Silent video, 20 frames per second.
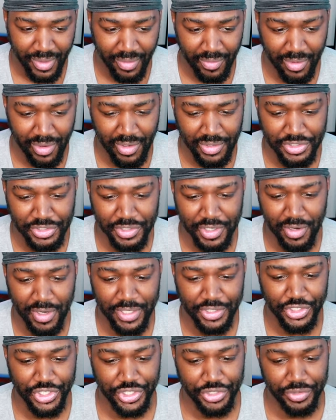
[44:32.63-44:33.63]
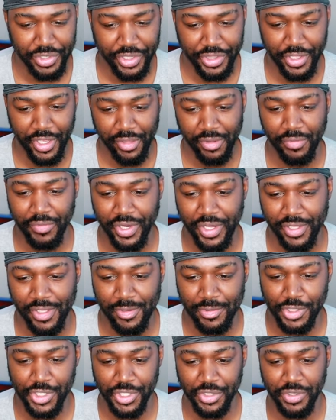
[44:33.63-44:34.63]
Why don't you go and shoot another one of
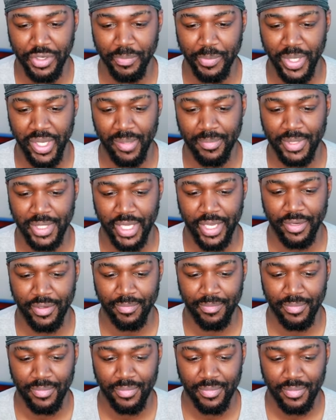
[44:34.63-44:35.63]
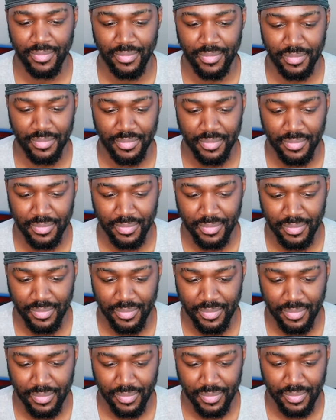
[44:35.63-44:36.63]
those unibeams at him?
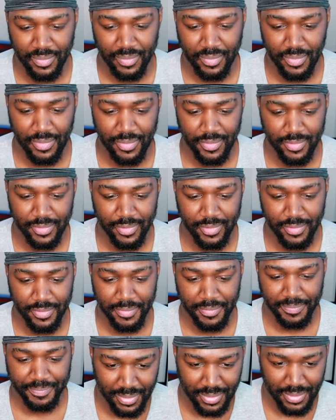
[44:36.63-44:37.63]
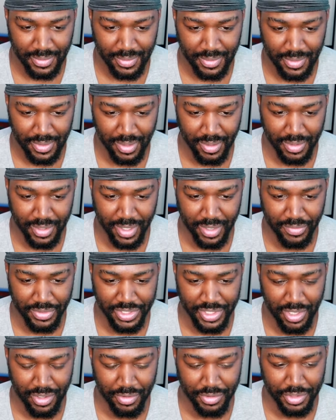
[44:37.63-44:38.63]
Oh, now what? Okay, what
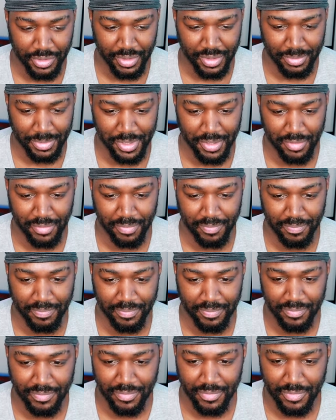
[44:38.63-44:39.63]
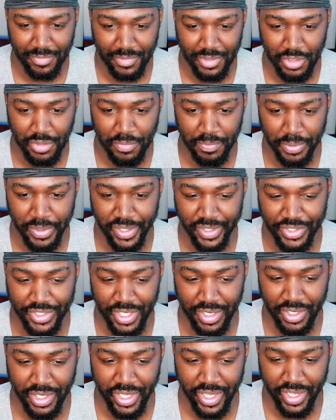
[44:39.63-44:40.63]
y'all gonna do with them little toothpicks
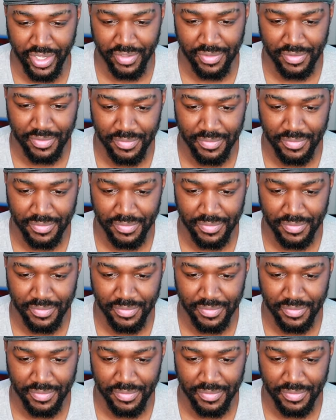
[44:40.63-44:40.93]
y'all got?